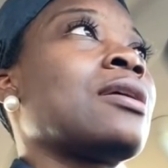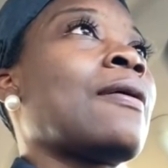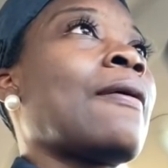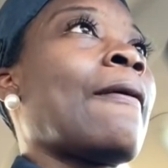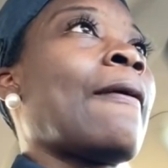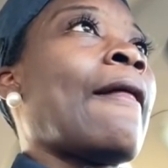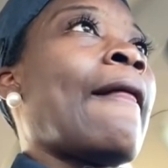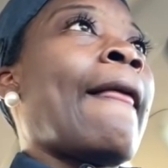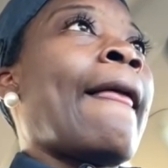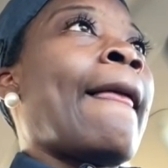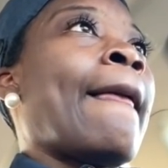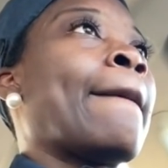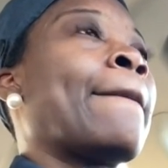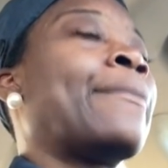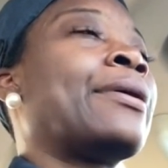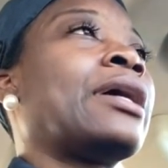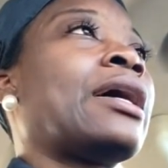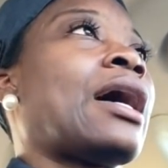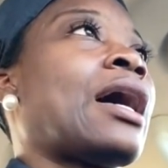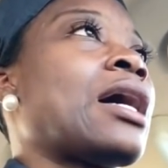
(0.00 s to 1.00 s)

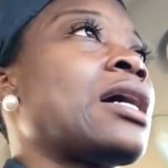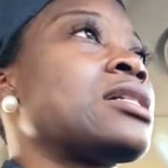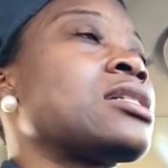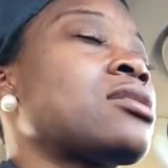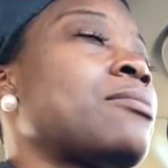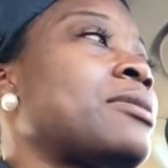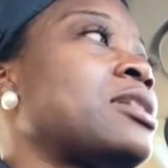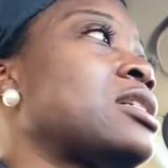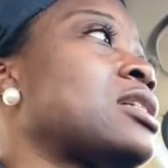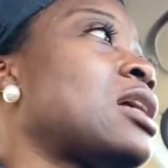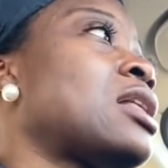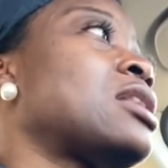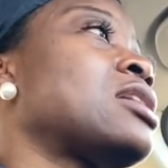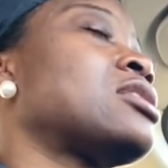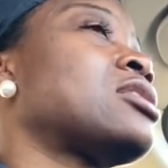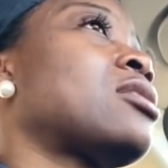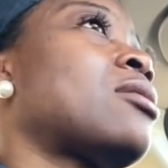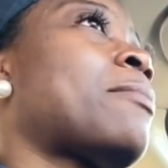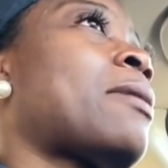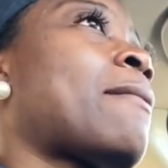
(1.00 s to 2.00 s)
But I had so much other
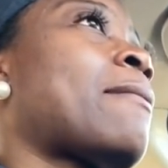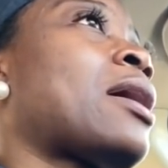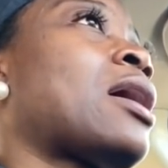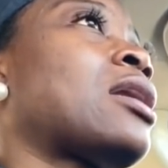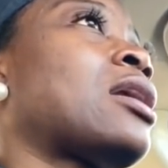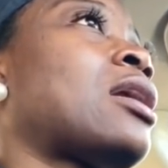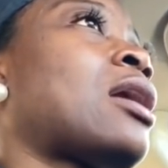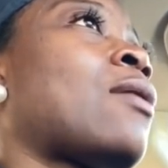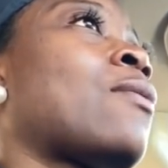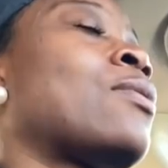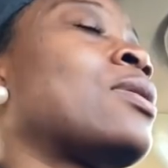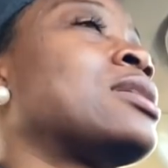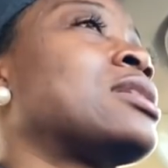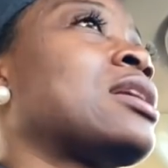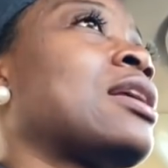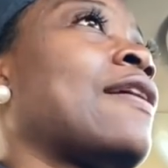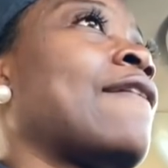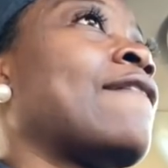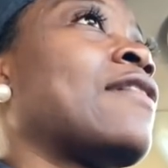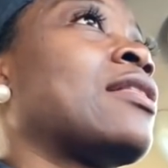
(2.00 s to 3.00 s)
shit on my mind that I
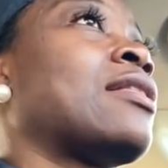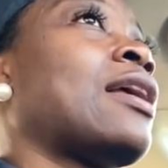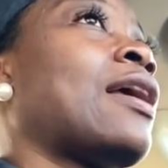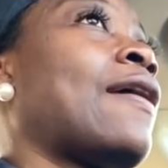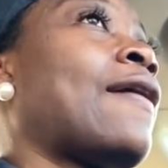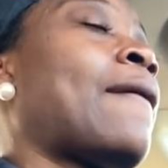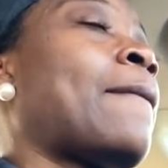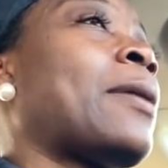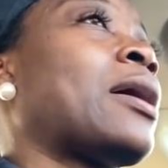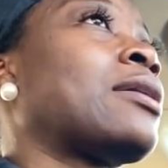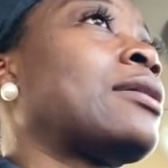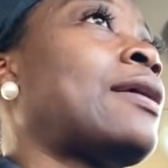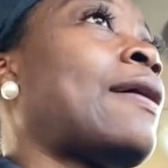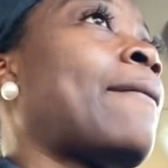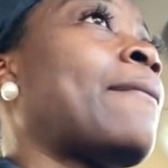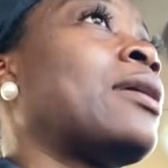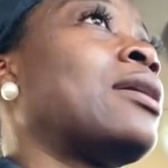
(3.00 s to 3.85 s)
wasn't even thinking about that.